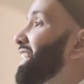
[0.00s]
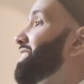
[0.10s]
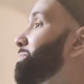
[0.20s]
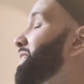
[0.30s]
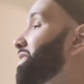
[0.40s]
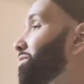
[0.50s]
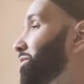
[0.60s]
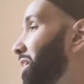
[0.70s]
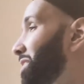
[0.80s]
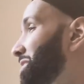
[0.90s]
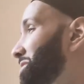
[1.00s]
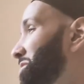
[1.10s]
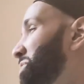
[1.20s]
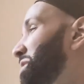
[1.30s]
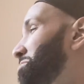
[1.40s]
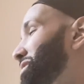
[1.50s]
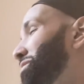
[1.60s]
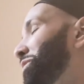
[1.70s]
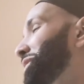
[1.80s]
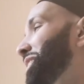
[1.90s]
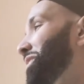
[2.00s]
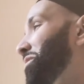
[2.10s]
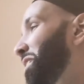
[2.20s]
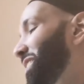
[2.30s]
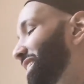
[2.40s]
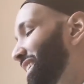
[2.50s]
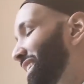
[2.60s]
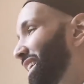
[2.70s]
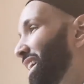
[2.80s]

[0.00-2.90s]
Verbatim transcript: And speaking of gardens, you may want to visit the garden